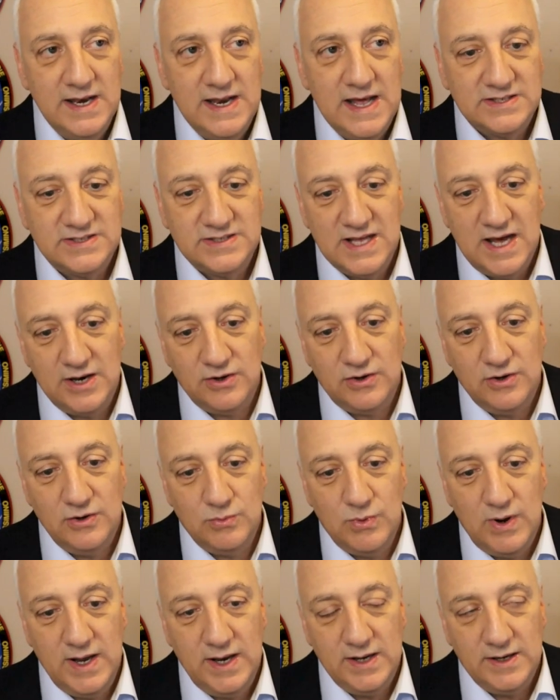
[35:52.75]
that's not a
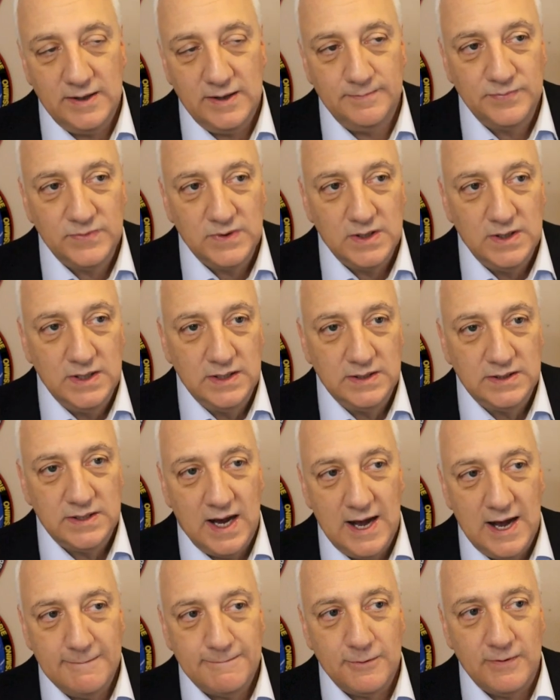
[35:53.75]
good way to
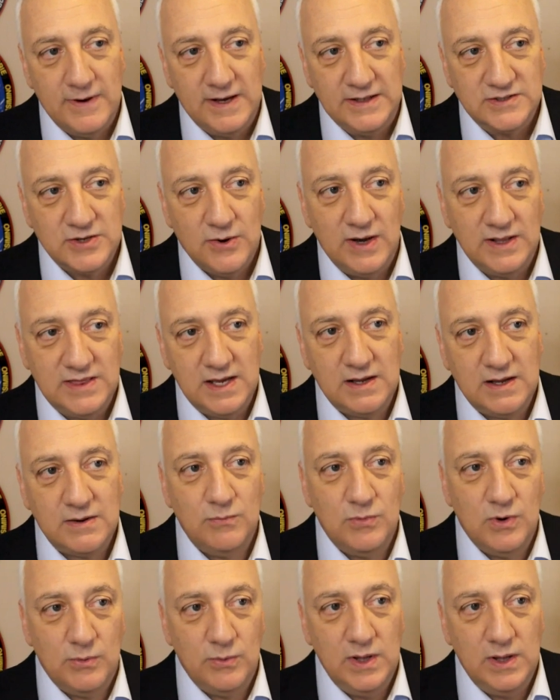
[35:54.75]
to operate. So I
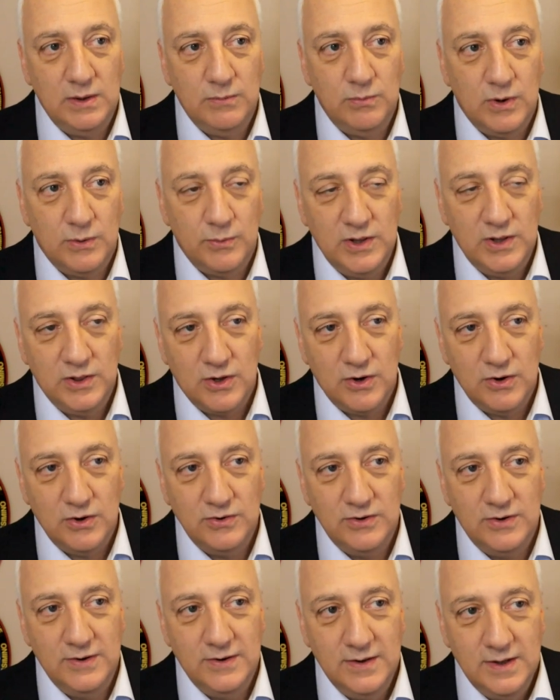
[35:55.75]
think what we what we
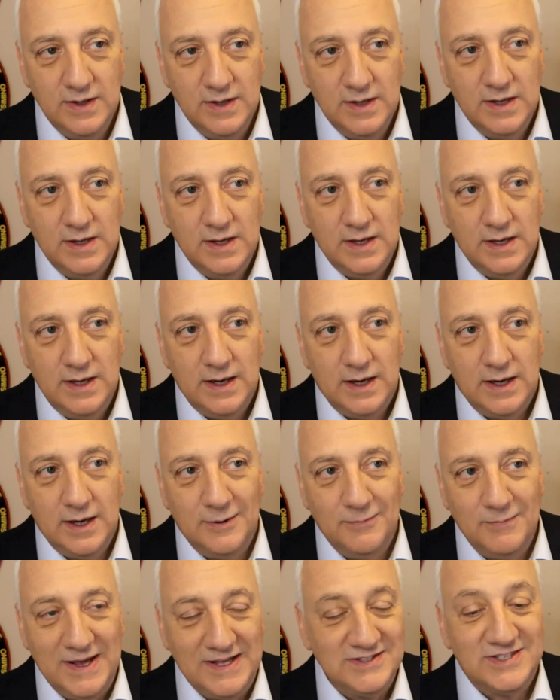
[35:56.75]
learned,
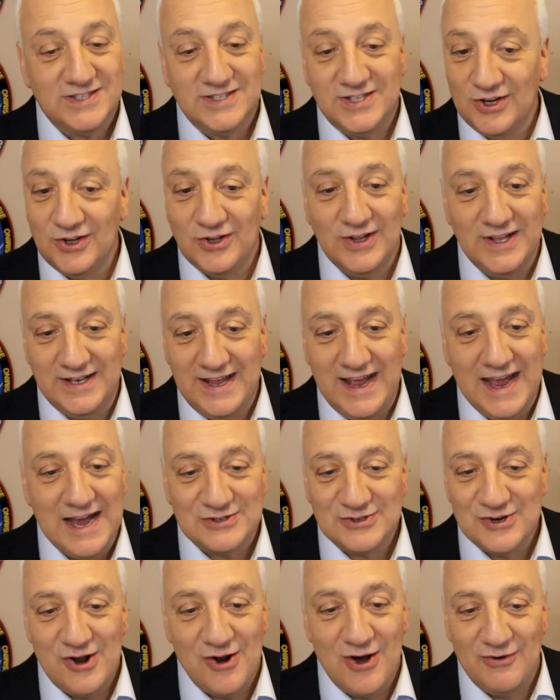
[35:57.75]
um, and still in the
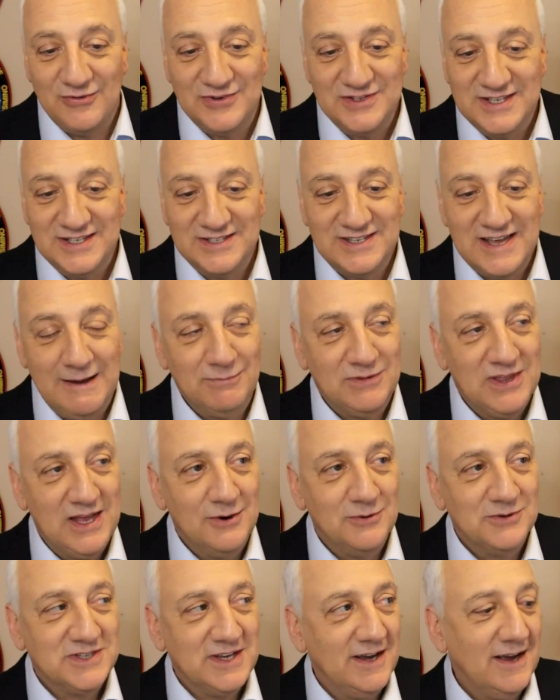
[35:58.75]
astronaut office, the same
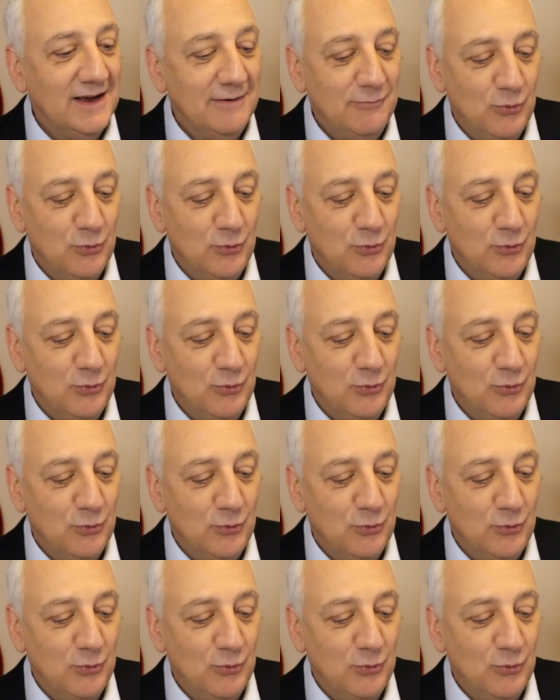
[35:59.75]
thing. It was a,